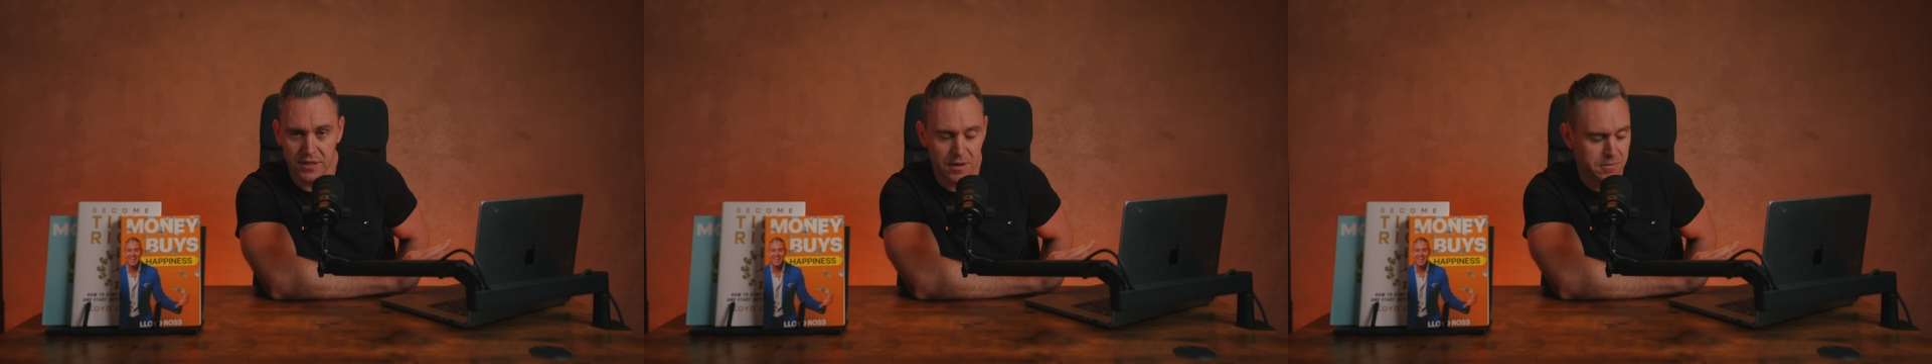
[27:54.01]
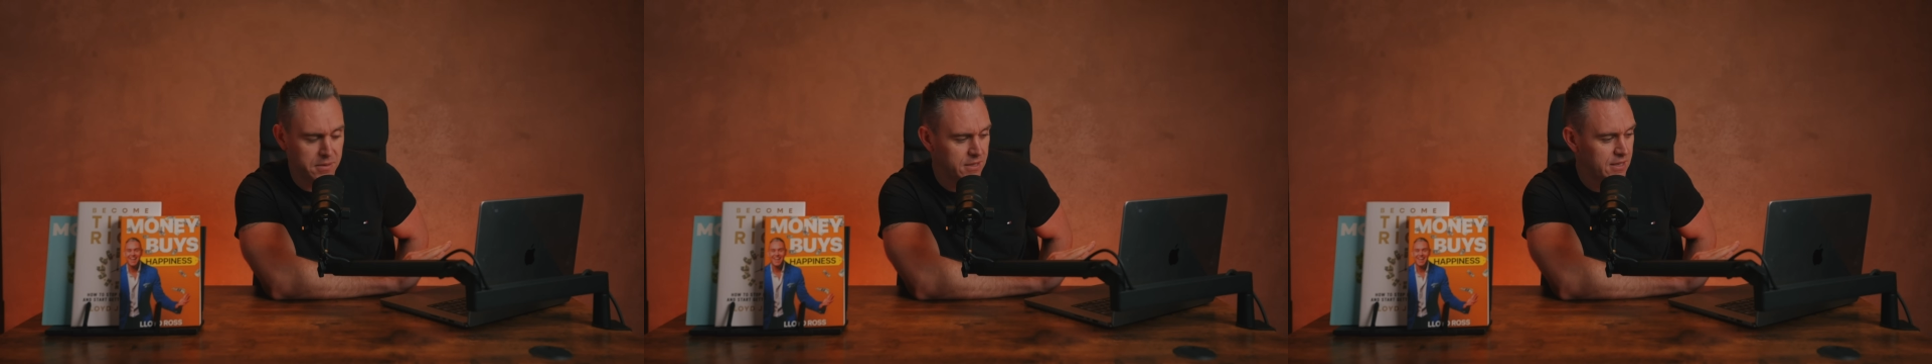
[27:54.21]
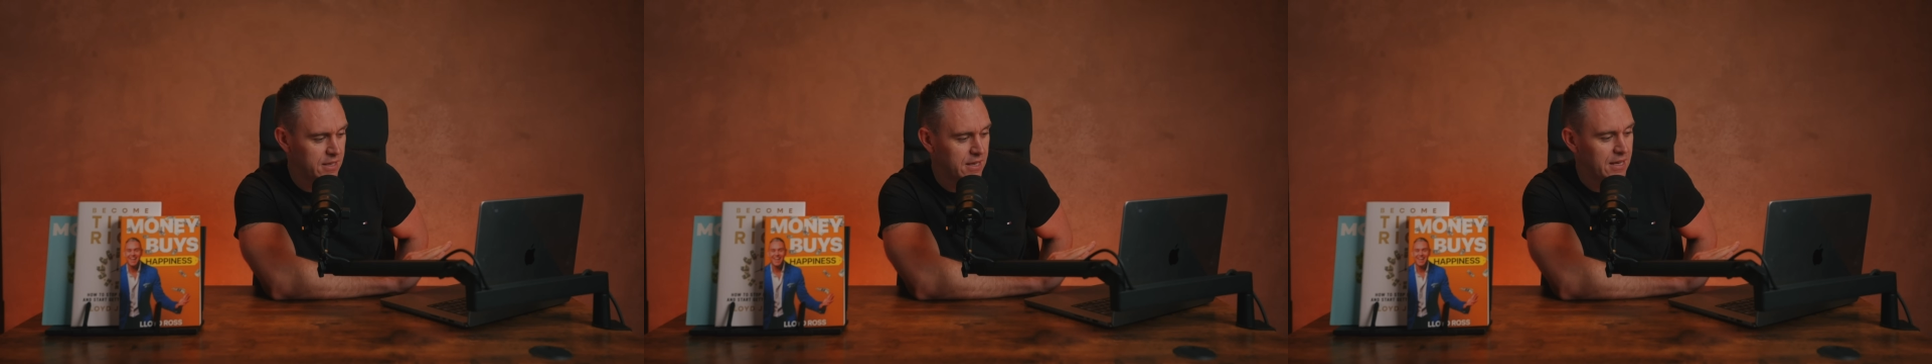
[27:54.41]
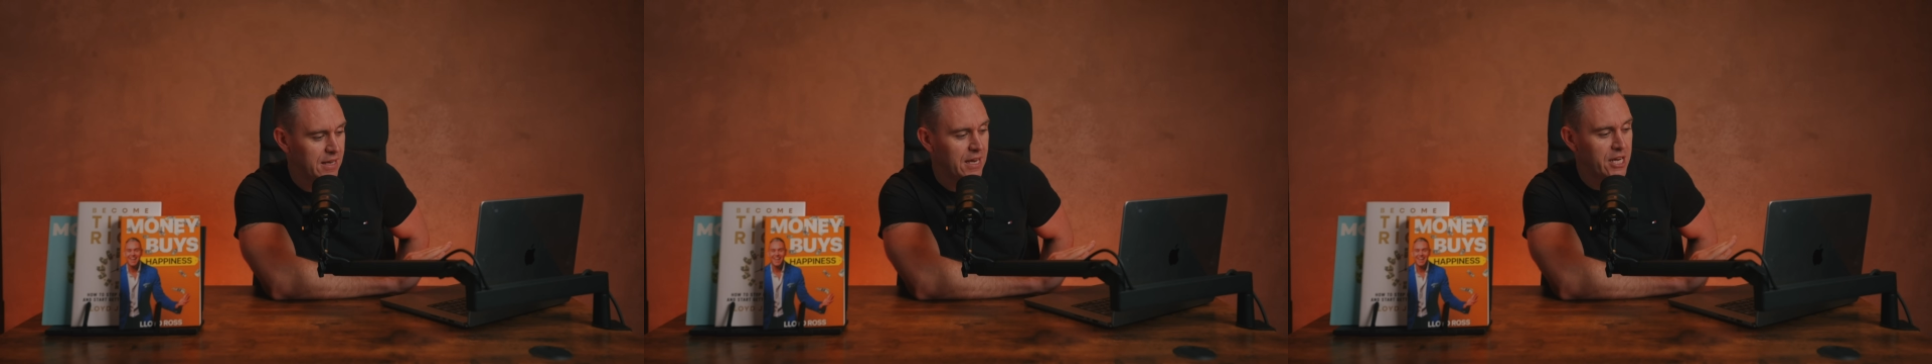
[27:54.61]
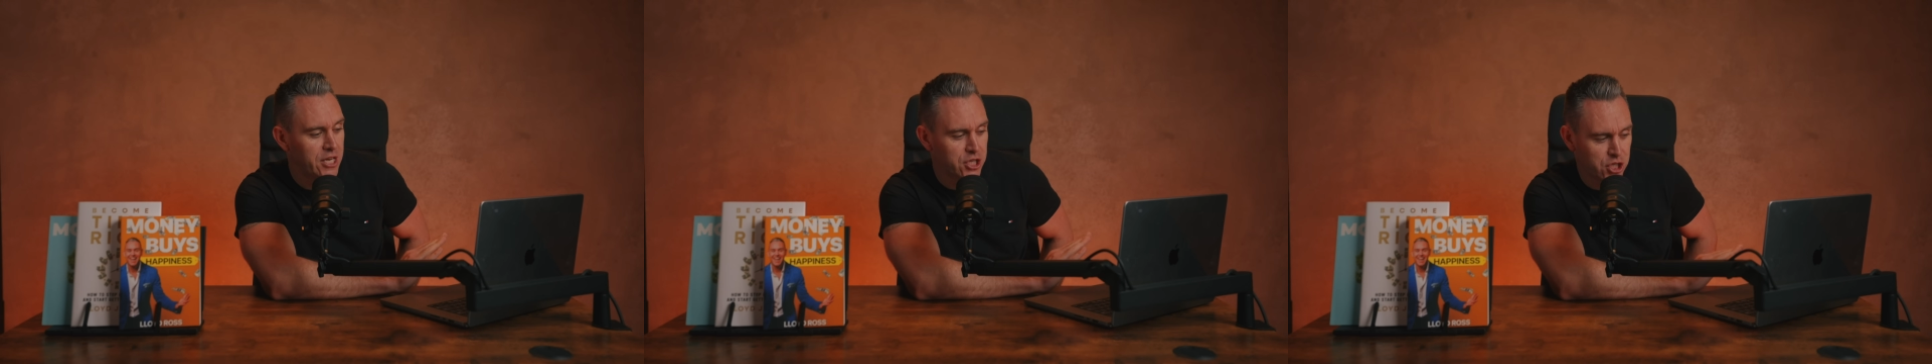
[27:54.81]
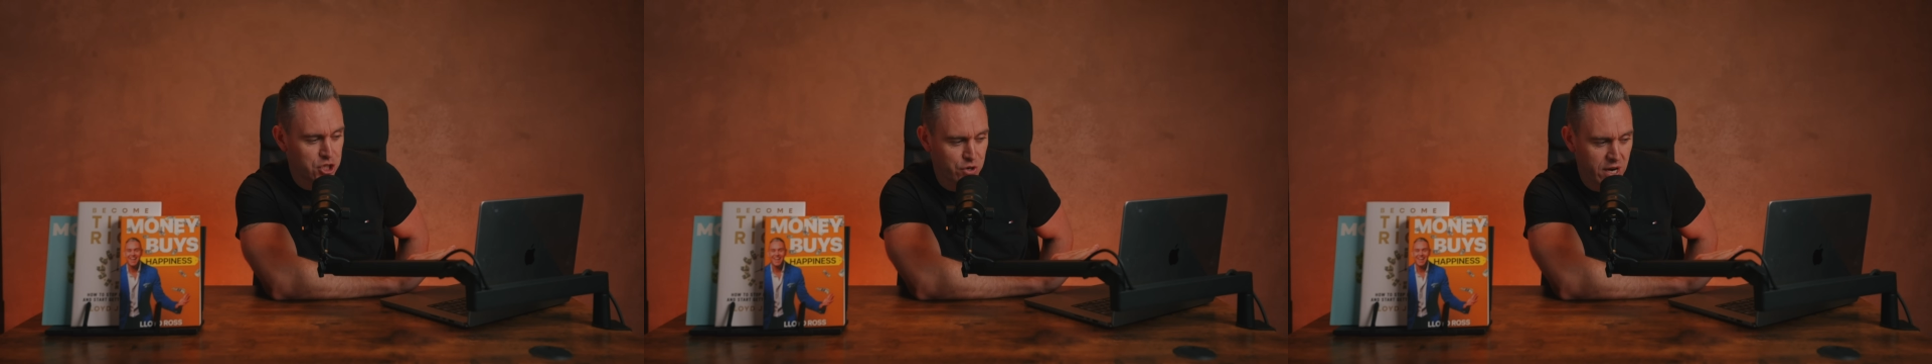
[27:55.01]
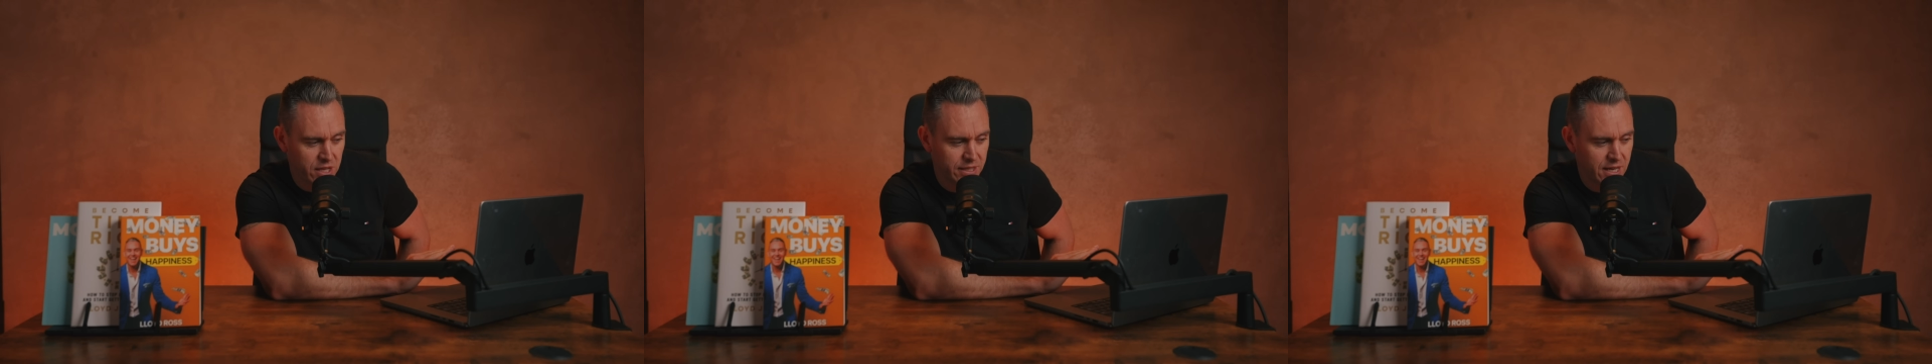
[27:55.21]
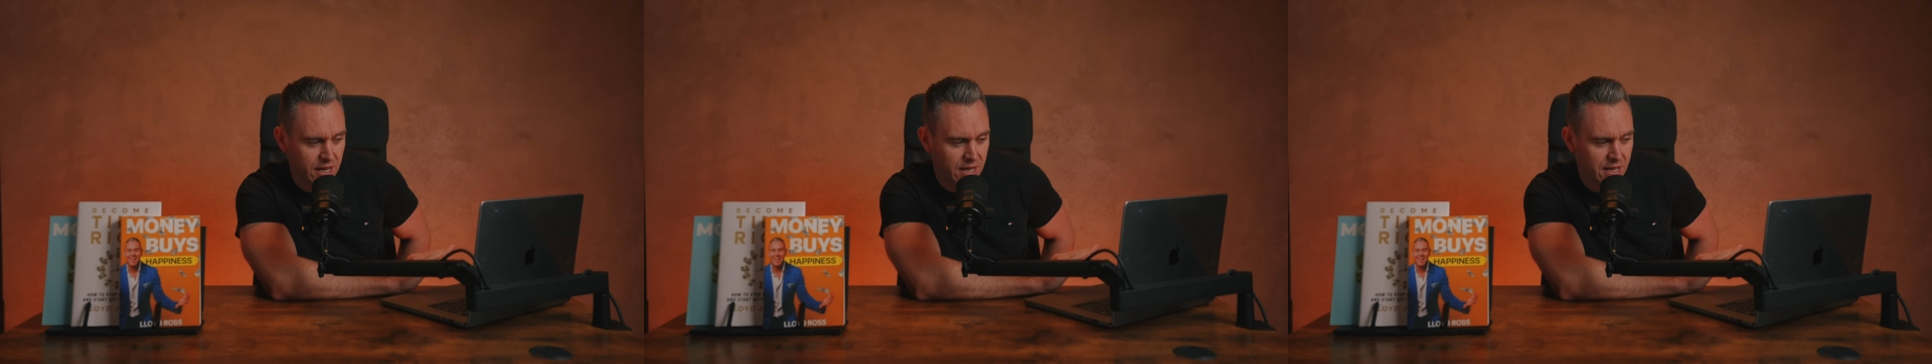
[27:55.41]
government. In
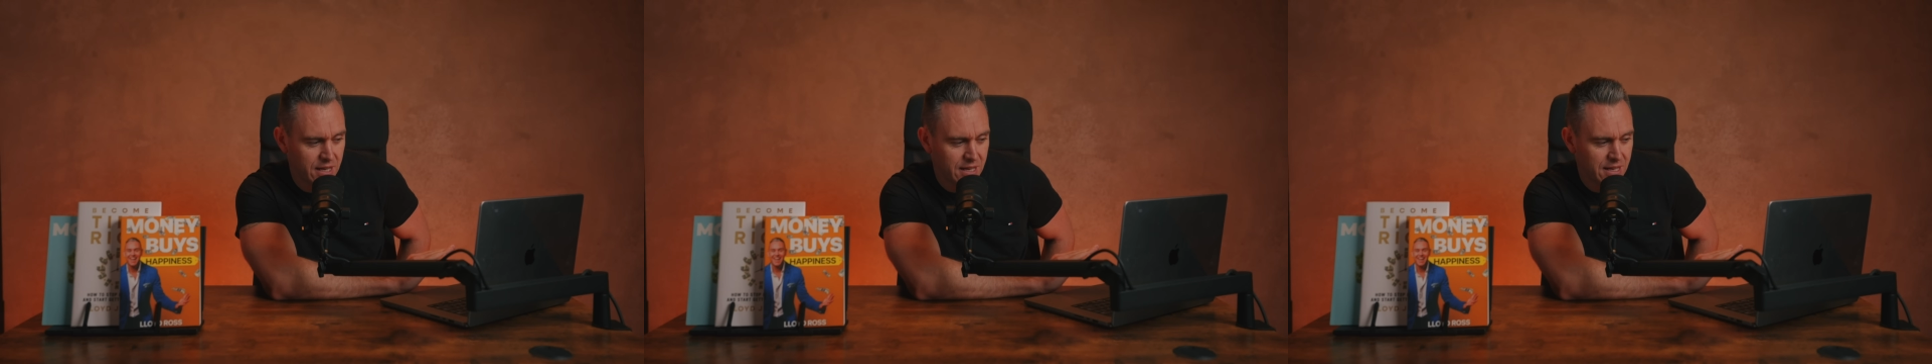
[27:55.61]
Australia,